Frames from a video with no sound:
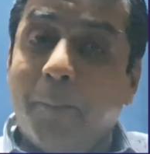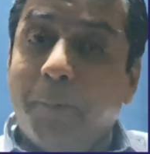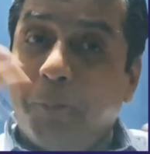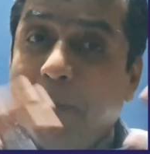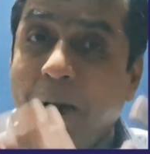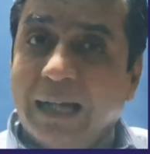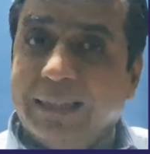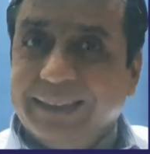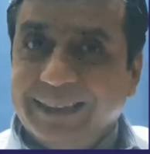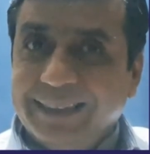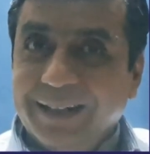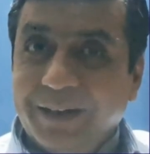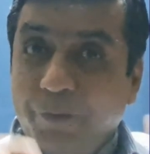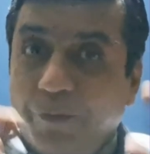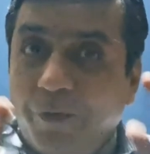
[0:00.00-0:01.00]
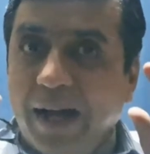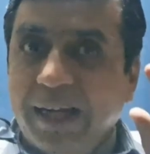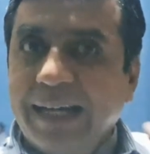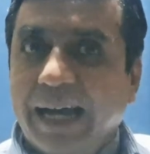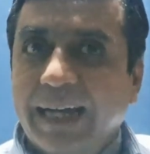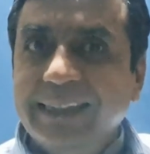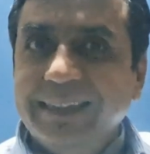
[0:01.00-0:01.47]
But
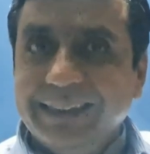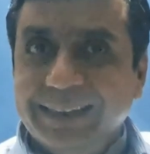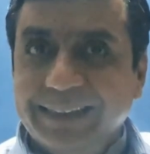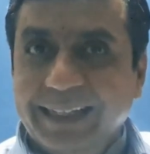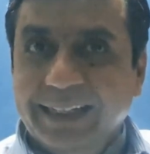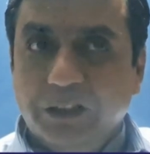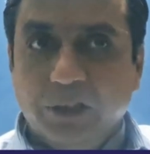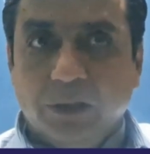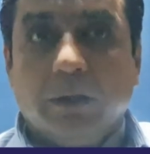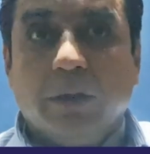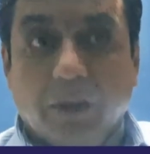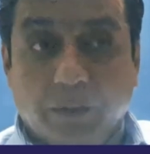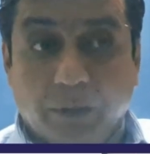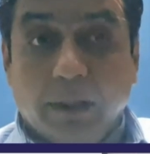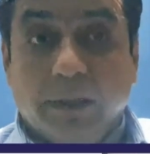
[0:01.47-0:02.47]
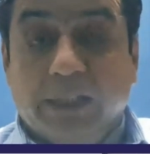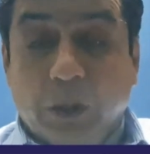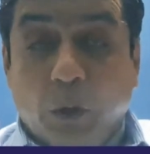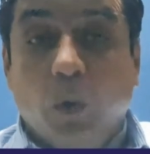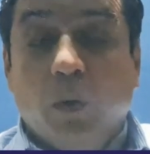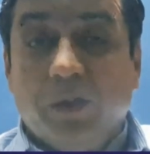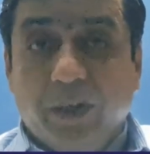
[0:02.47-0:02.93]
finite in nature.
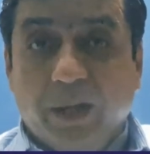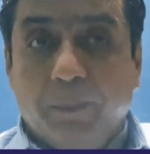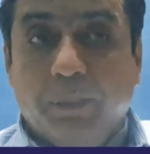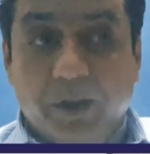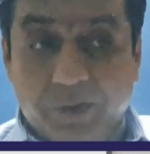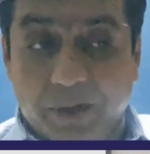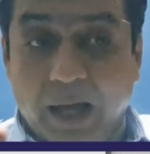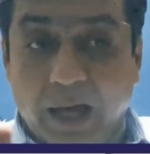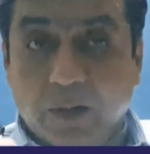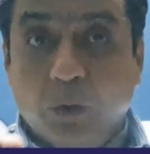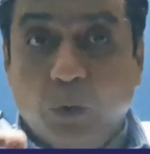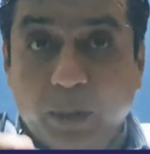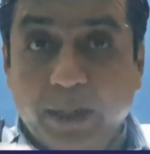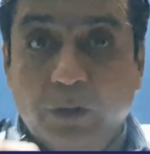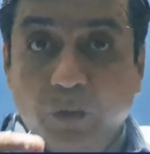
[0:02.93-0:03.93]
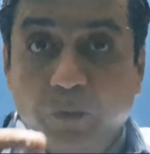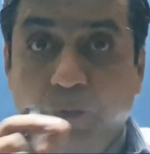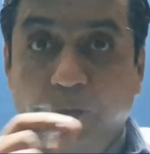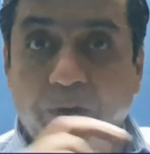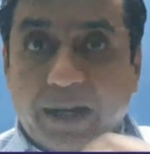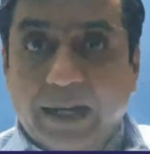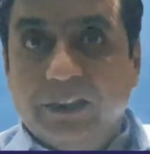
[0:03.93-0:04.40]
Those numbers are going to
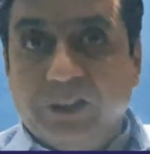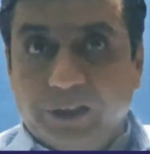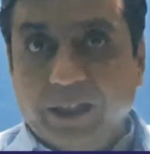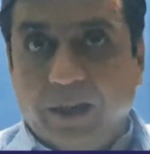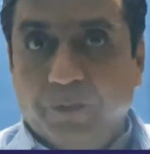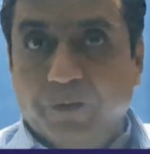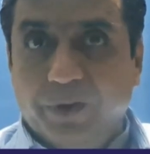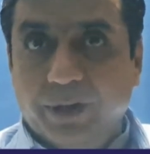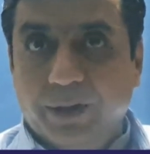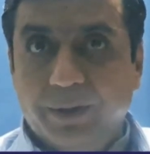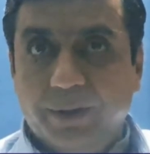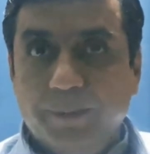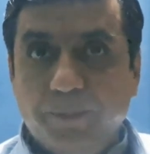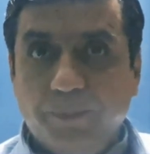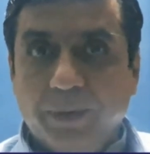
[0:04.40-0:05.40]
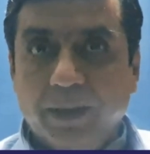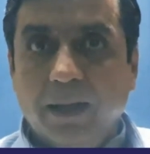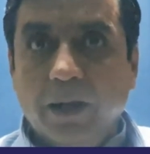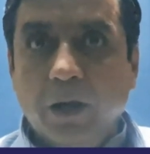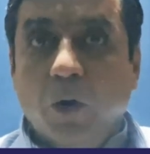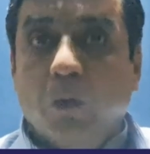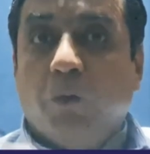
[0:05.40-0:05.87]
finish somewhere.
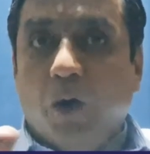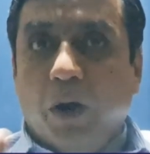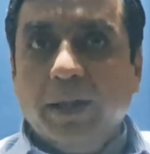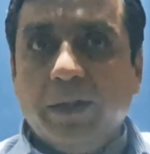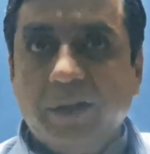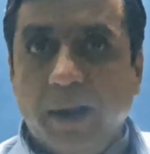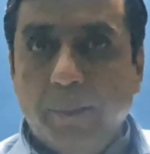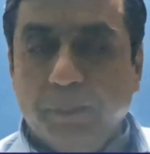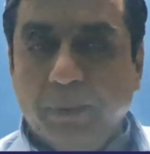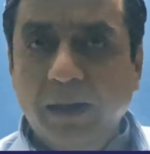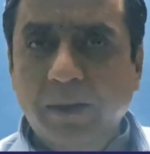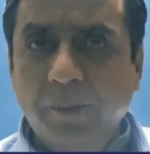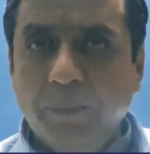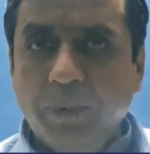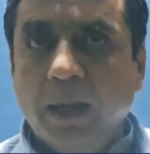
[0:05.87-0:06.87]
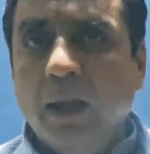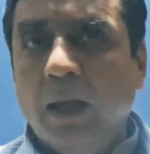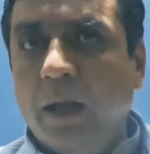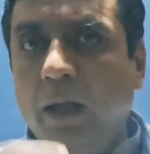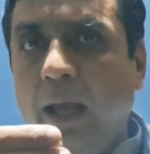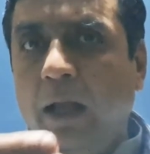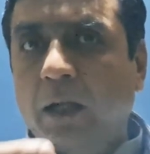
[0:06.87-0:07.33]
For example,
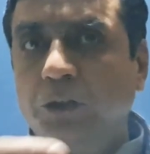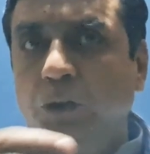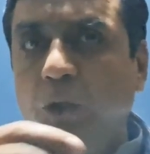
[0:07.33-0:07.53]
you